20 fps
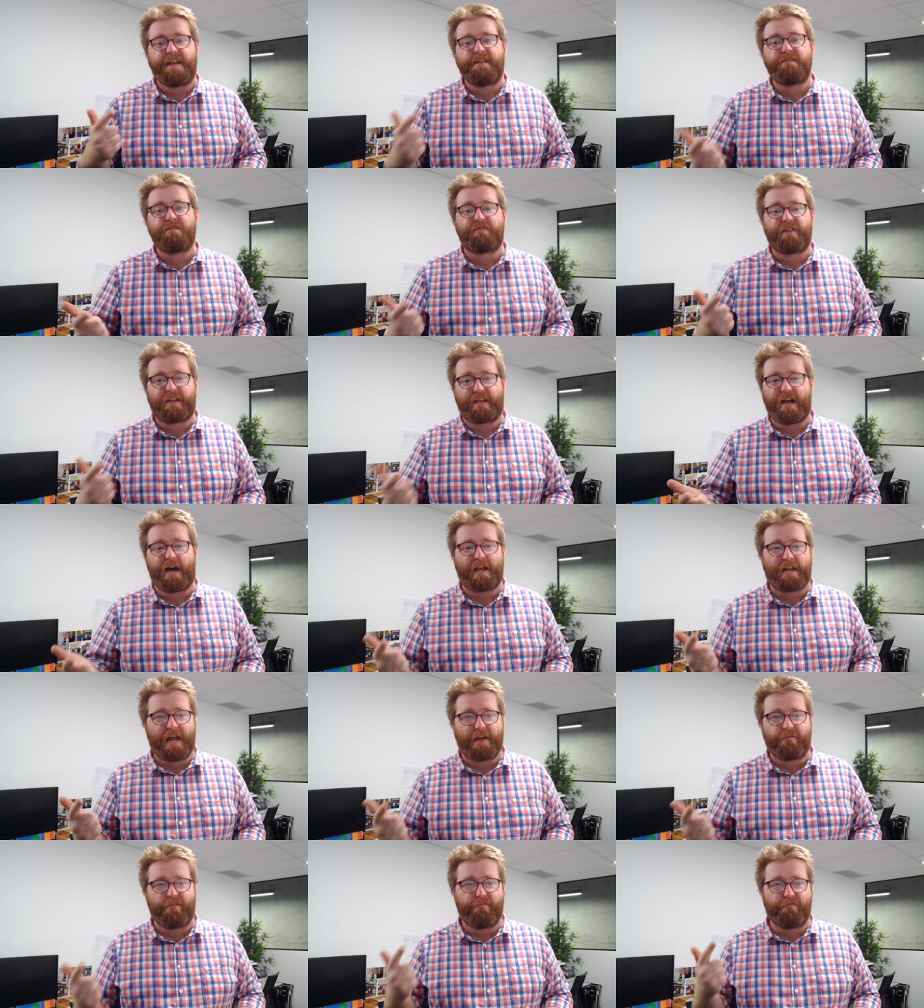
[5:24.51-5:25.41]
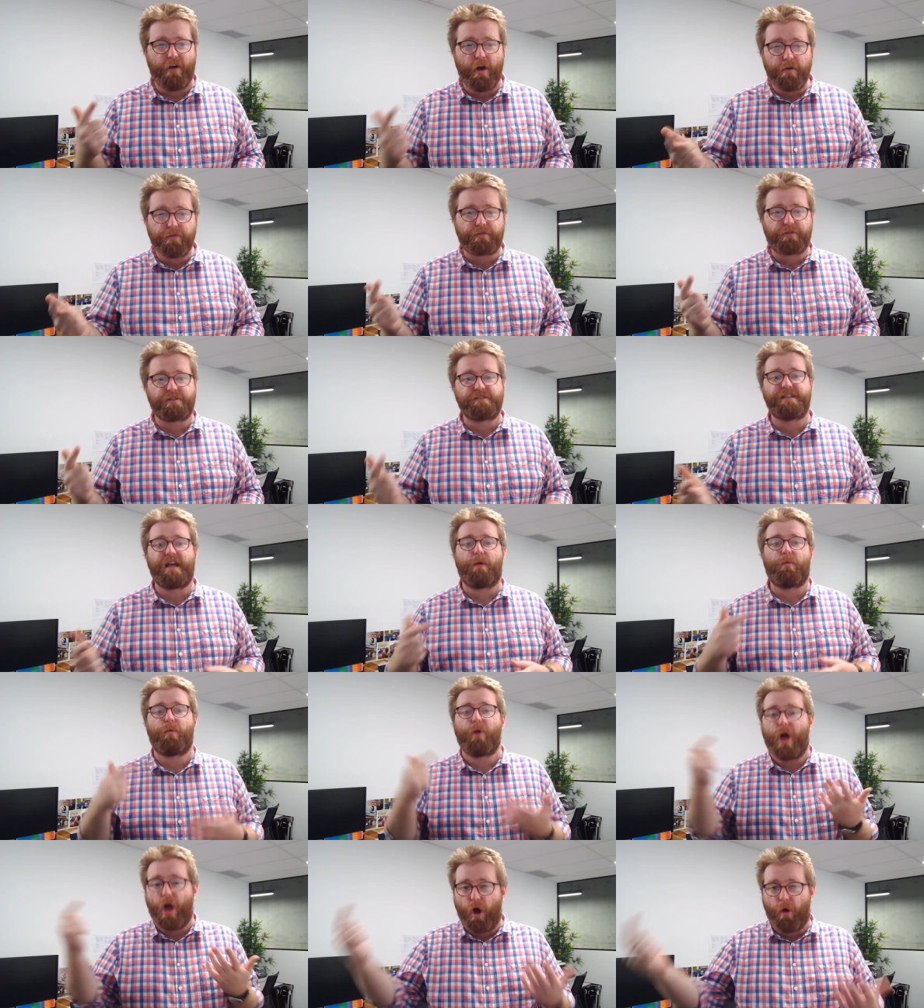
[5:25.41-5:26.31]
even if they can't have a vote, because
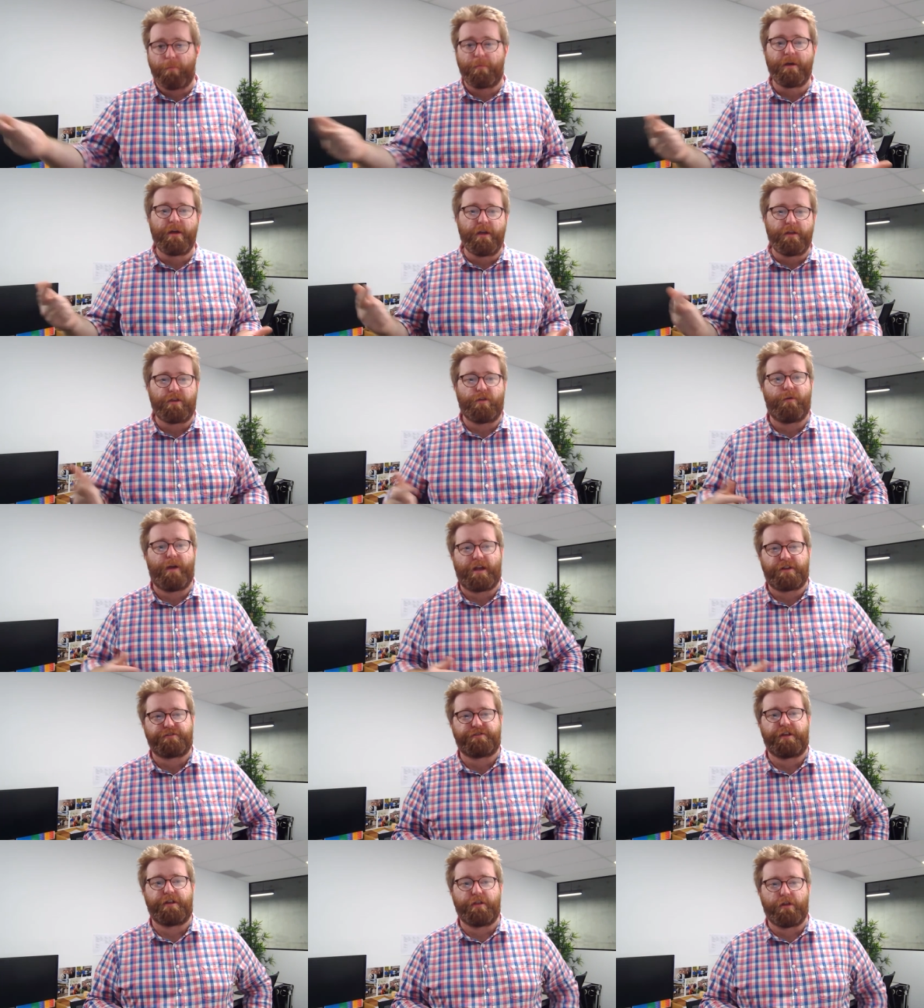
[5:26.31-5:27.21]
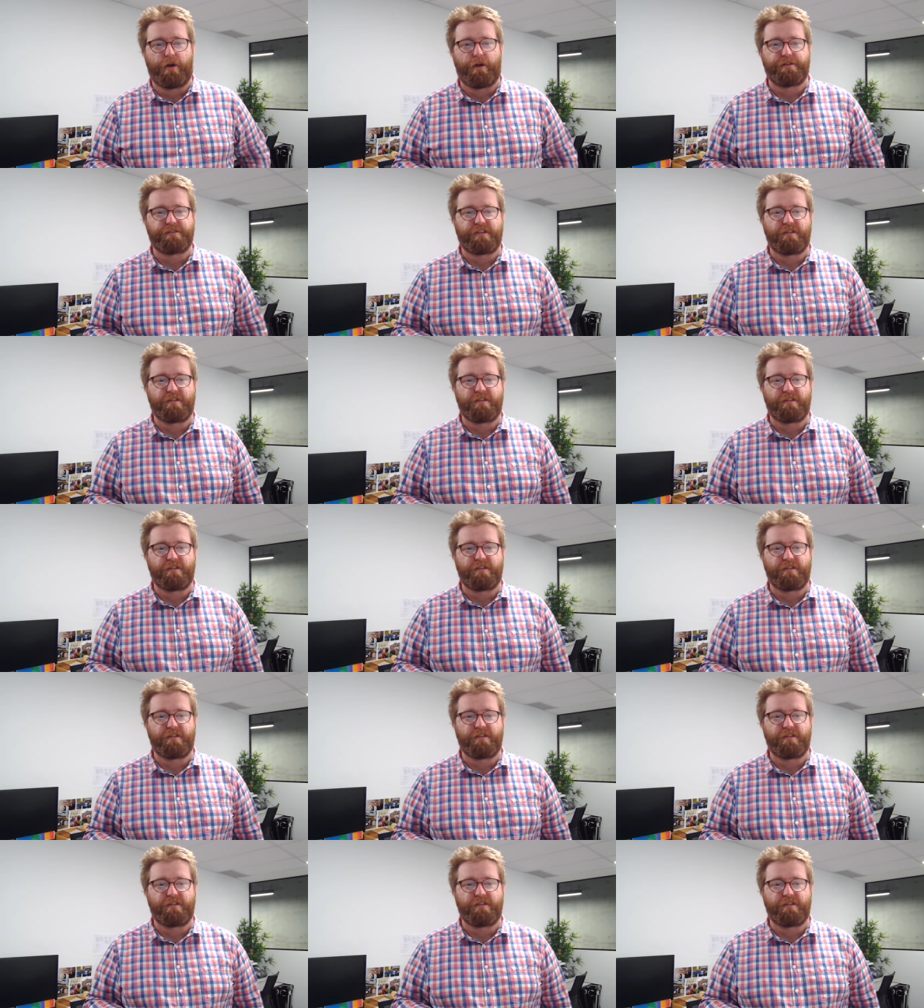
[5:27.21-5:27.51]
that will help you actually learn.